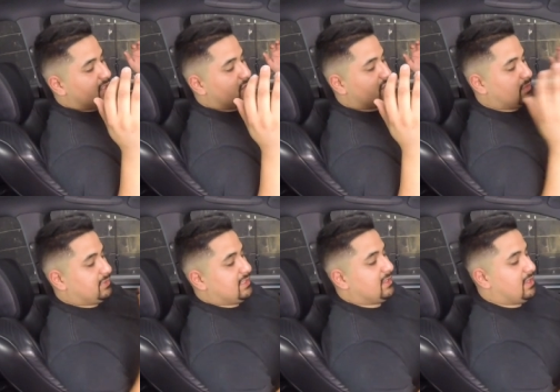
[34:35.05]
into
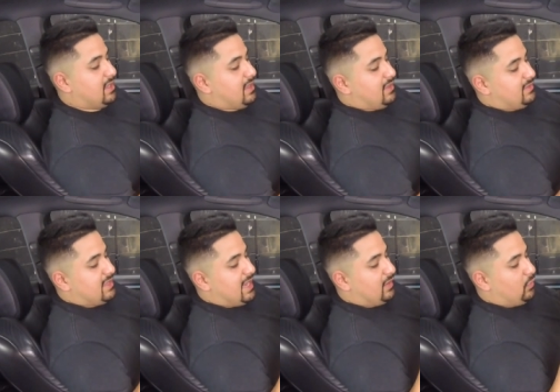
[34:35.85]
something
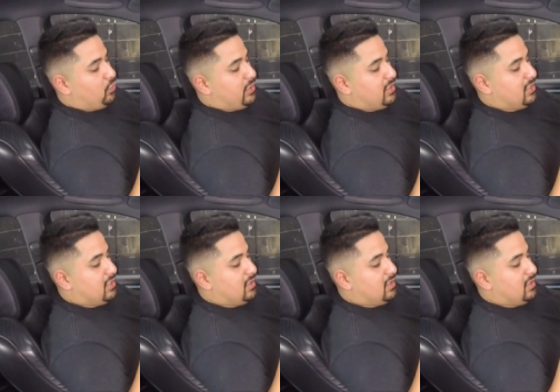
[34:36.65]
that we